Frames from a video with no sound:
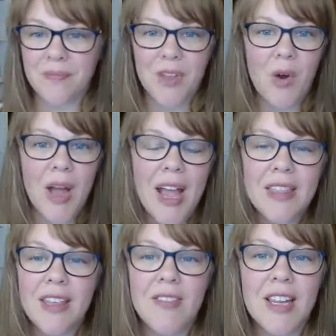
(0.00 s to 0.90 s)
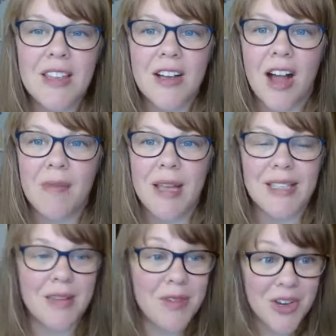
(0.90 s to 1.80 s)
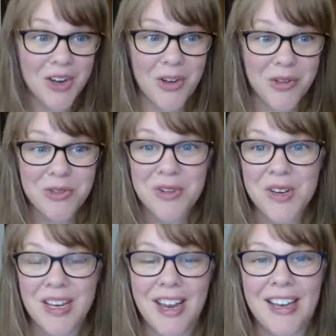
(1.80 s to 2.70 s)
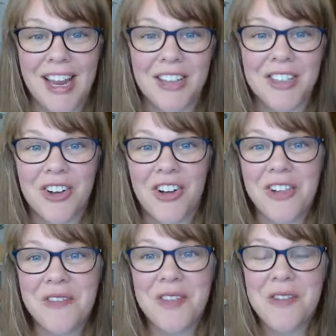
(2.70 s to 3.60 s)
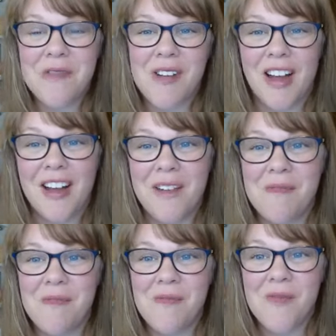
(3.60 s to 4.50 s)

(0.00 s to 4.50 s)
Go ahead and leave it in the comments. I'm going to go through and, and answer all of you um,